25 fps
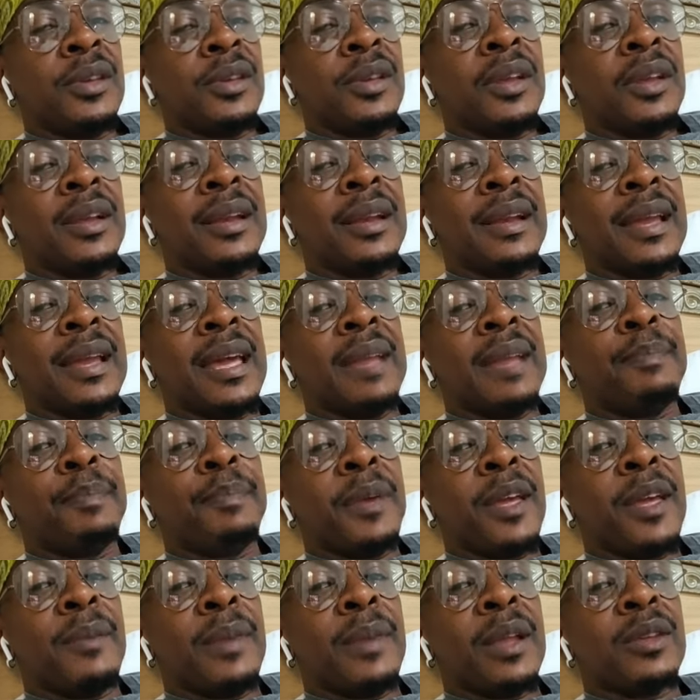Late
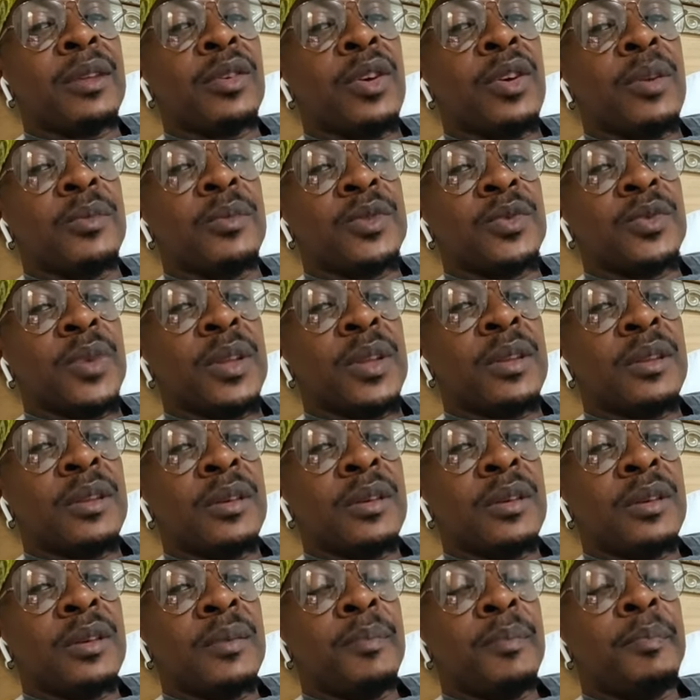payment comes with
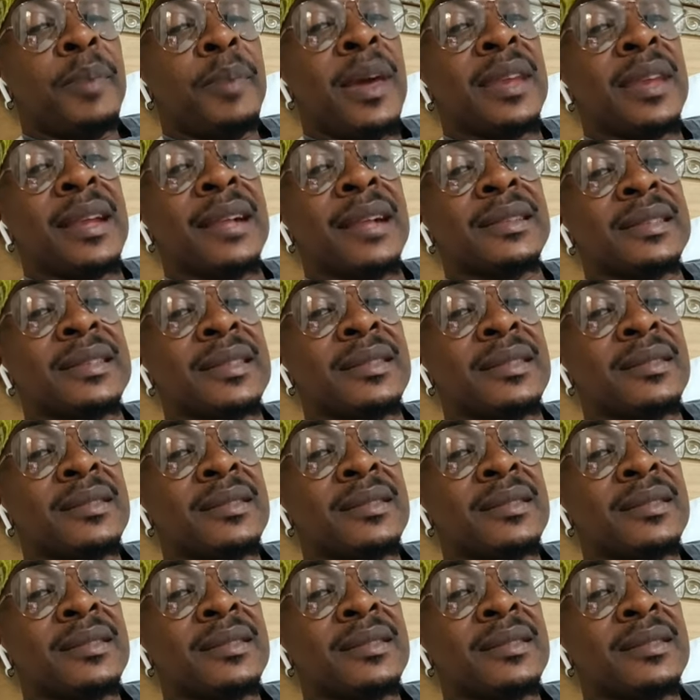penalties.